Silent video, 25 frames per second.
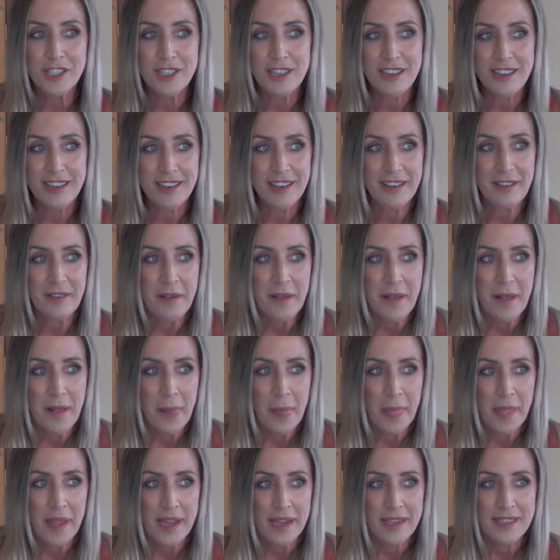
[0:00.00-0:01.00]
on
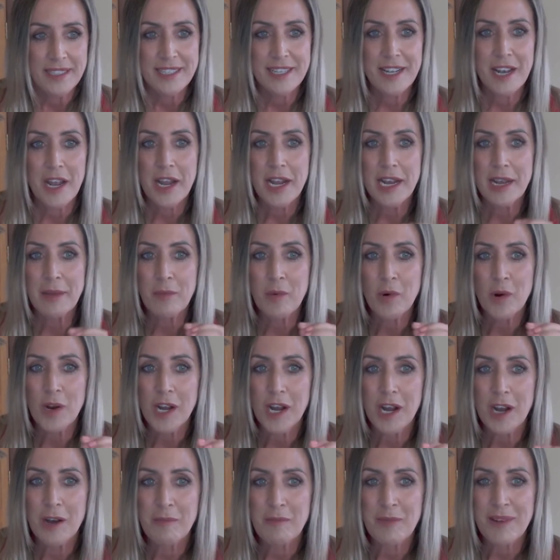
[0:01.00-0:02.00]
slightly more
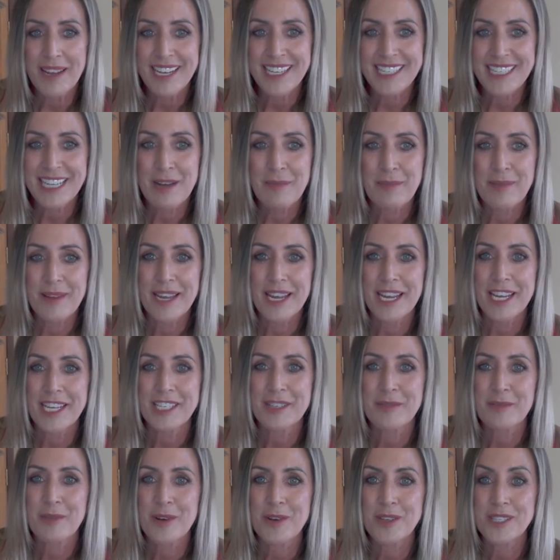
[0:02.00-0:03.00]
complex
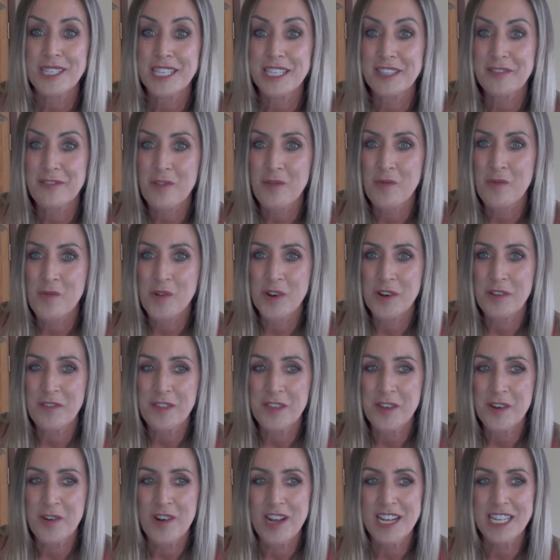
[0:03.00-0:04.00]
application process for one of
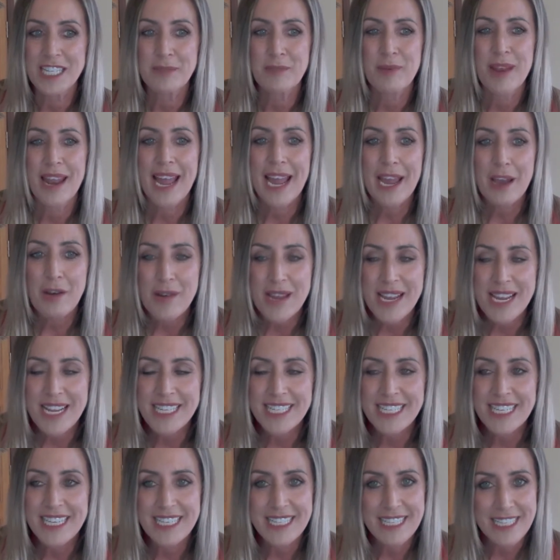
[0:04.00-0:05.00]
the grants, but how
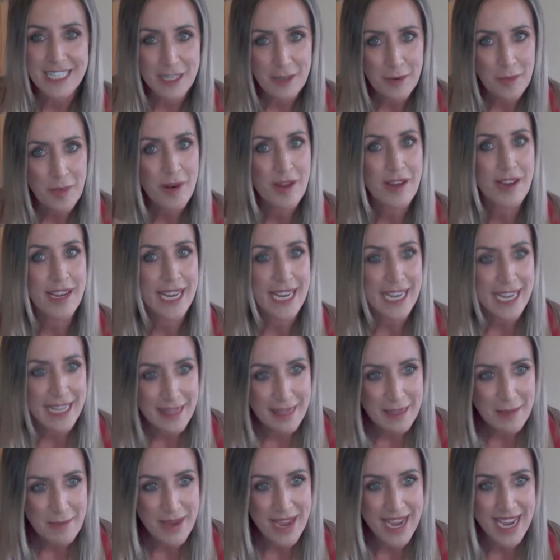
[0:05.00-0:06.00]
easy is it to apply
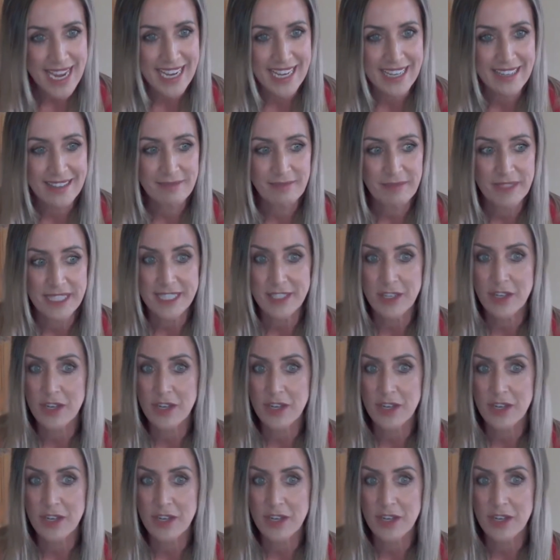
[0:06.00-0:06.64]
in the main? Is there